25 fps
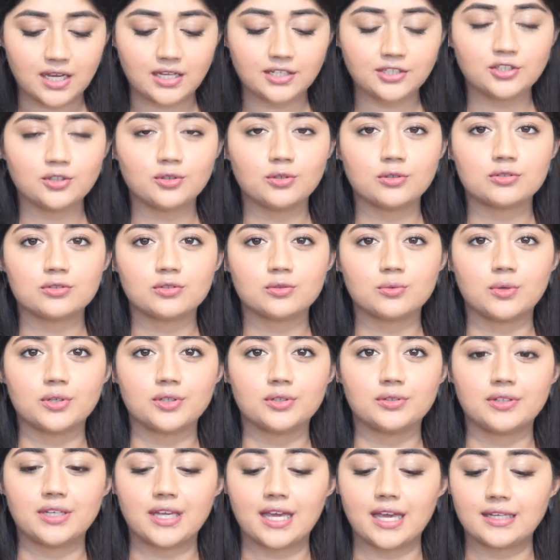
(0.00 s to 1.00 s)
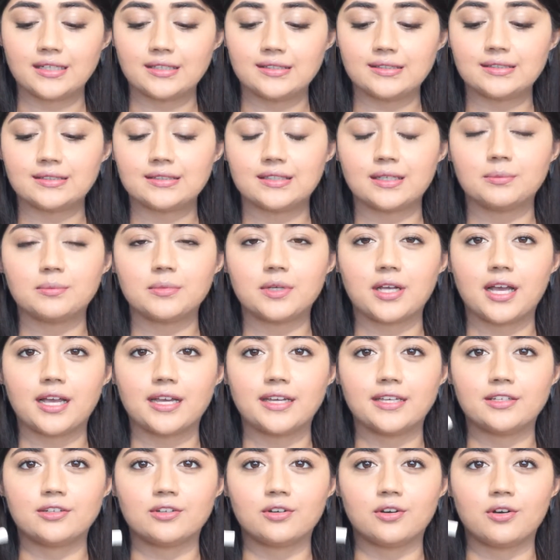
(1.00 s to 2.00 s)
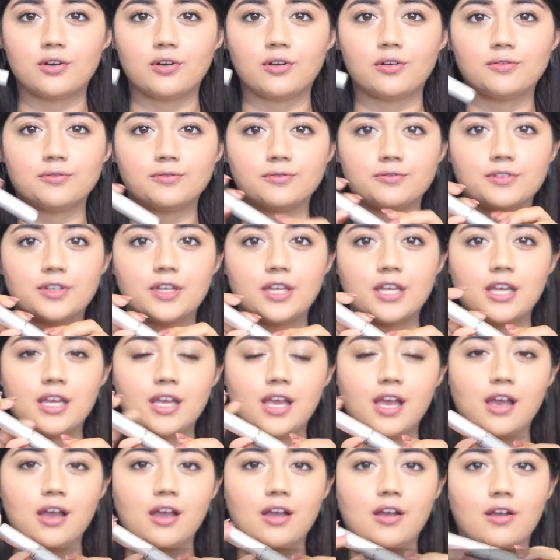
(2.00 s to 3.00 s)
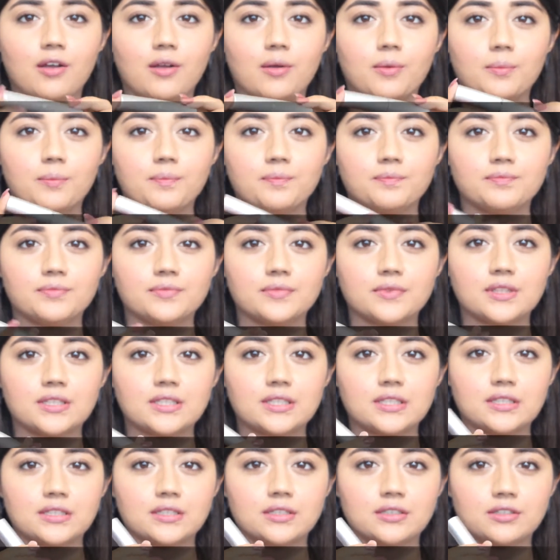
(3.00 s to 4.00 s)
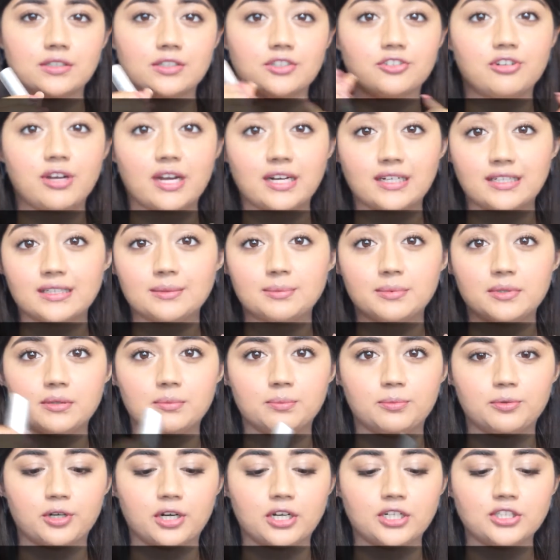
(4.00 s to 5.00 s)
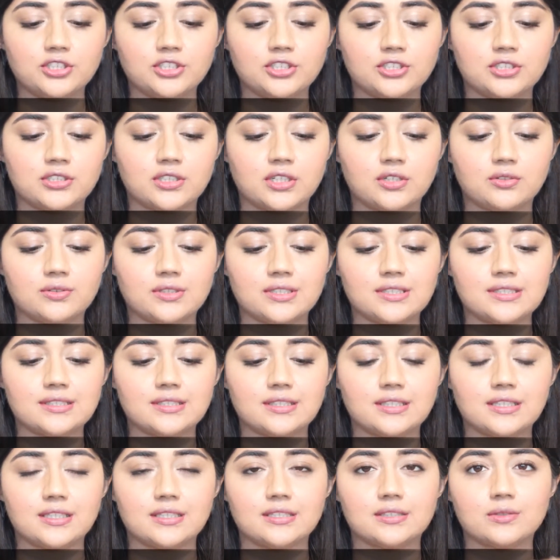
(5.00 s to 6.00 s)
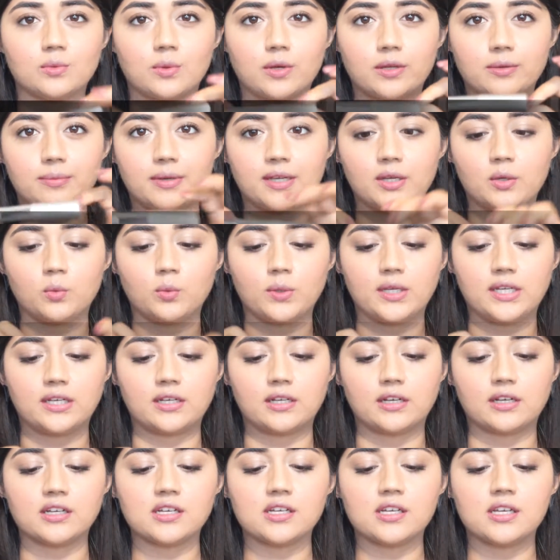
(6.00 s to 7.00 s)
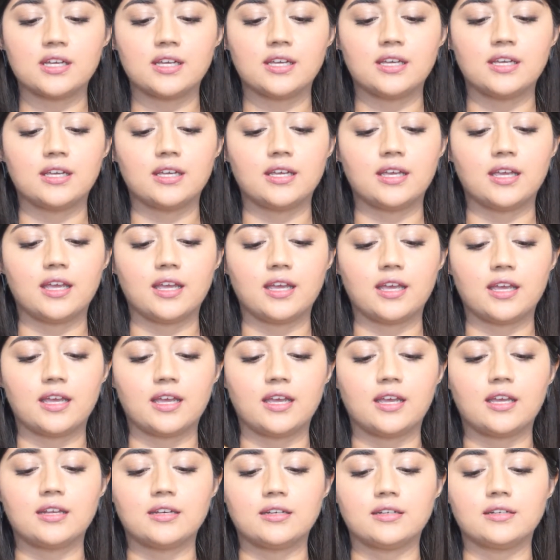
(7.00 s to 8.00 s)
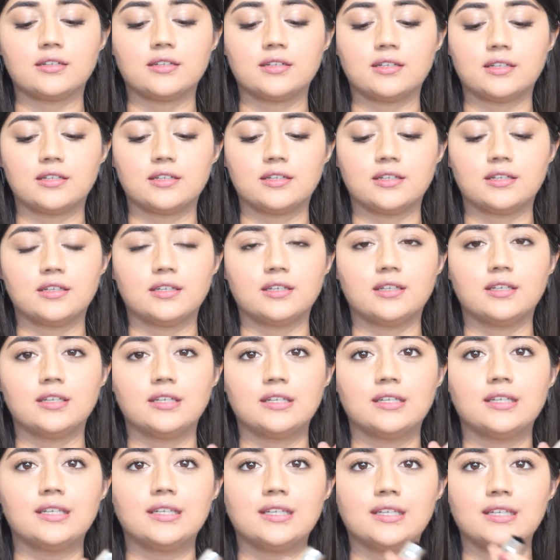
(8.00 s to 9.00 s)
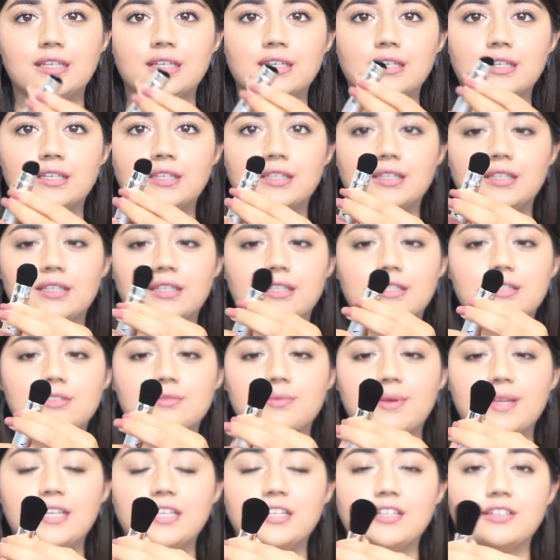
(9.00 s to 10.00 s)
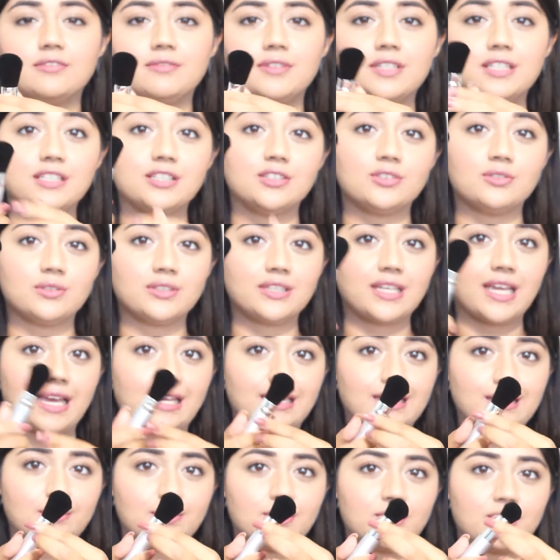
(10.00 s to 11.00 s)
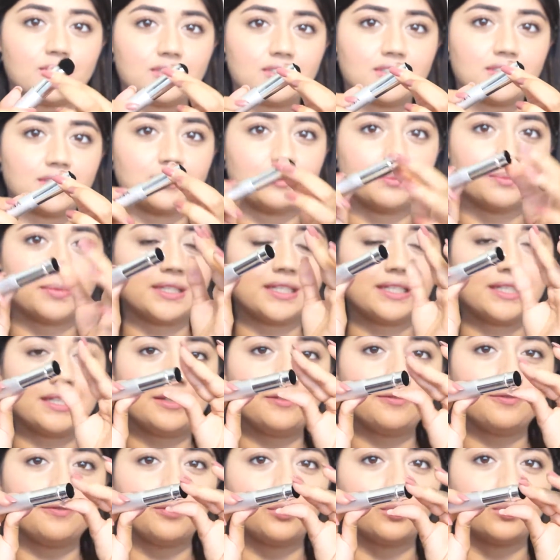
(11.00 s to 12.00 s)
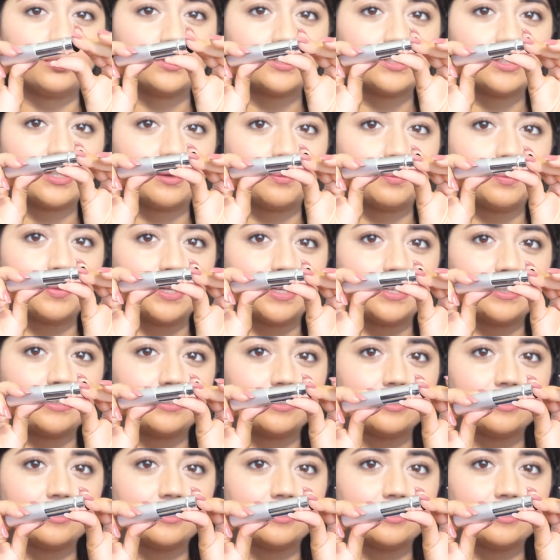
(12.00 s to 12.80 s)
And you also want to carry some kind of a retractable brush. Now this is one by Vega, and it's very convenient to carry because it completely folds up like